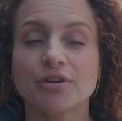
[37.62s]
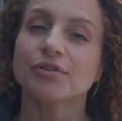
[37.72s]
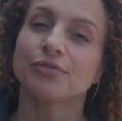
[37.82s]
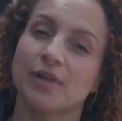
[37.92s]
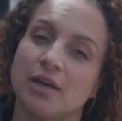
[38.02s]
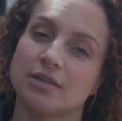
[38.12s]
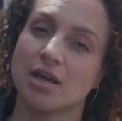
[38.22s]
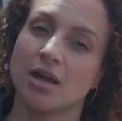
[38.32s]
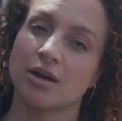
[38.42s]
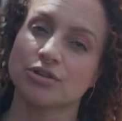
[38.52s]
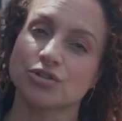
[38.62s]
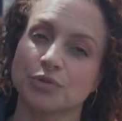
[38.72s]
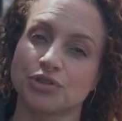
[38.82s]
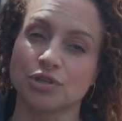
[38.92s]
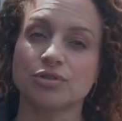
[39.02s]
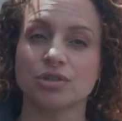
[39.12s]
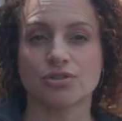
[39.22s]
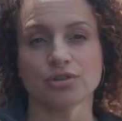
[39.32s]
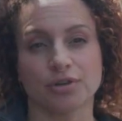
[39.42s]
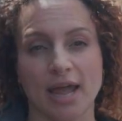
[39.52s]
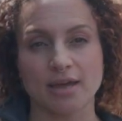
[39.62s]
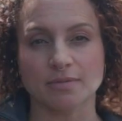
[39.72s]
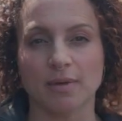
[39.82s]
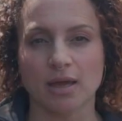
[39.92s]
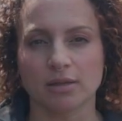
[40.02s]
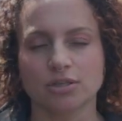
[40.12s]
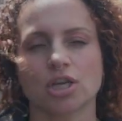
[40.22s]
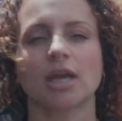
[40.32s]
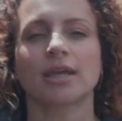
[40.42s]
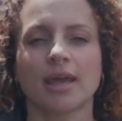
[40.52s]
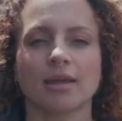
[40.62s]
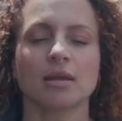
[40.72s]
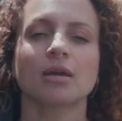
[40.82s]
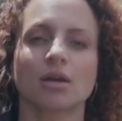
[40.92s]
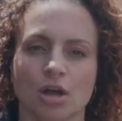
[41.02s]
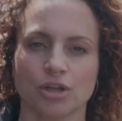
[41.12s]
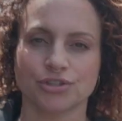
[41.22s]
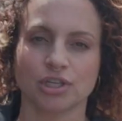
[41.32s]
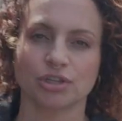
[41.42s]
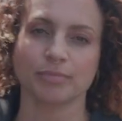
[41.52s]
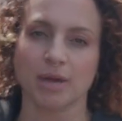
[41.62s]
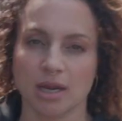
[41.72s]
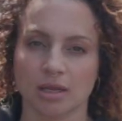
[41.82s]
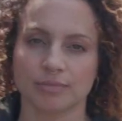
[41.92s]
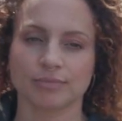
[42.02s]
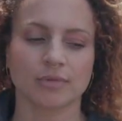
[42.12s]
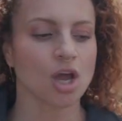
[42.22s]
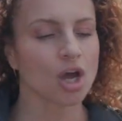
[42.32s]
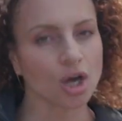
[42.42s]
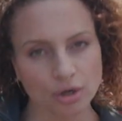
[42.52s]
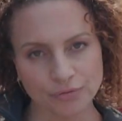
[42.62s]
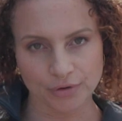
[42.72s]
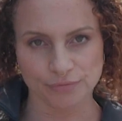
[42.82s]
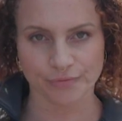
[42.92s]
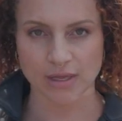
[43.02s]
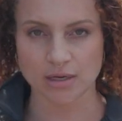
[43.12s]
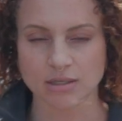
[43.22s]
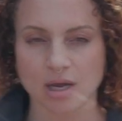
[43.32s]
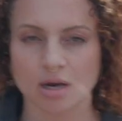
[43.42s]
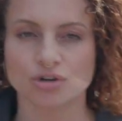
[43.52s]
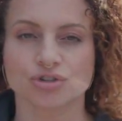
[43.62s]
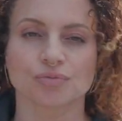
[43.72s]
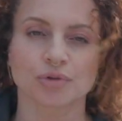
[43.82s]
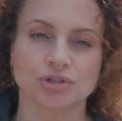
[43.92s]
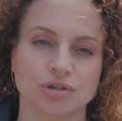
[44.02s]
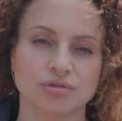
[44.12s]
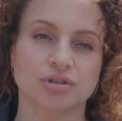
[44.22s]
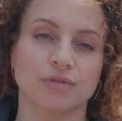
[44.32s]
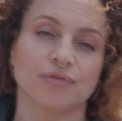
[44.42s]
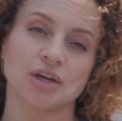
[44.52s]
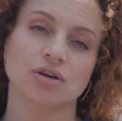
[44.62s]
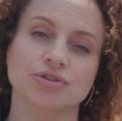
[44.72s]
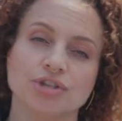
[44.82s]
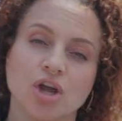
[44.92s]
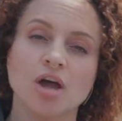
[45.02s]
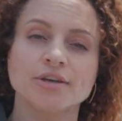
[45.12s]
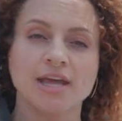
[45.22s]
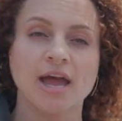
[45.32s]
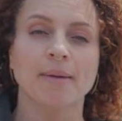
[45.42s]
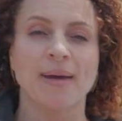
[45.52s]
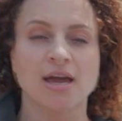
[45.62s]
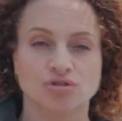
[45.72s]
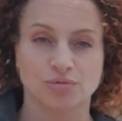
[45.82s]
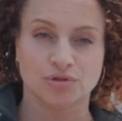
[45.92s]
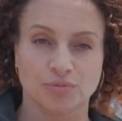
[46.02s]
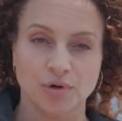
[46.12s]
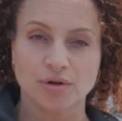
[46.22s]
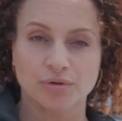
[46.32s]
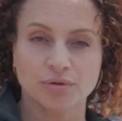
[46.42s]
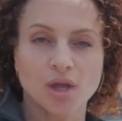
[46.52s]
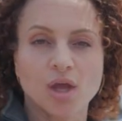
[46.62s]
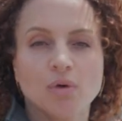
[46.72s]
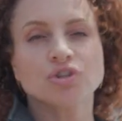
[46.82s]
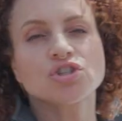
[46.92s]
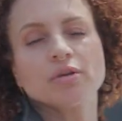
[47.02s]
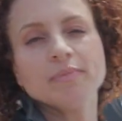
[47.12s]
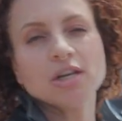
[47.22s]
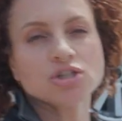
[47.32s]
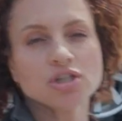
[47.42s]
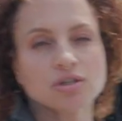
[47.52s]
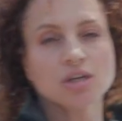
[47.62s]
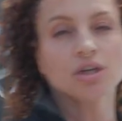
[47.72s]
underinflated tires reduces your gas mileage, again, costing you money. Overinflated tires reduce the vehicle's contact patch with the road, which diminishes